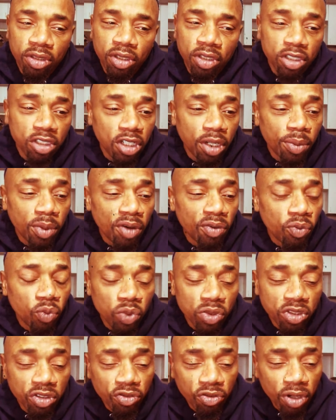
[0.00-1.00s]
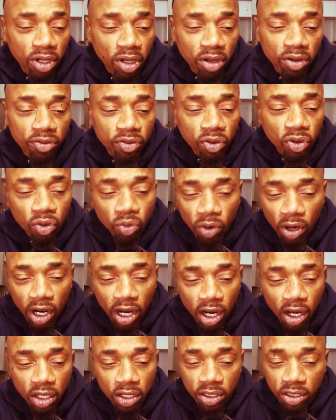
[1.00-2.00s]
Some of them was around for a
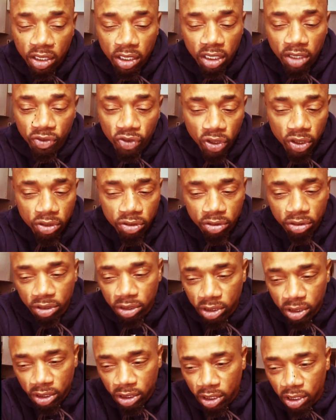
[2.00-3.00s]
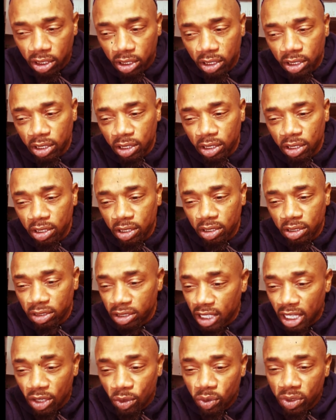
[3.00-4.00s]
while, and then eventually
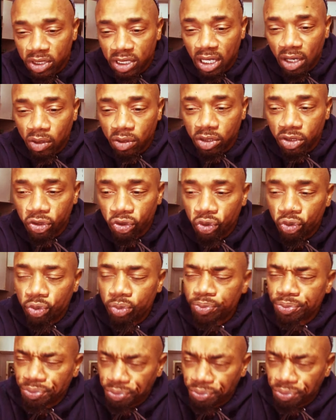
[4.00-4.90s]
they was out too.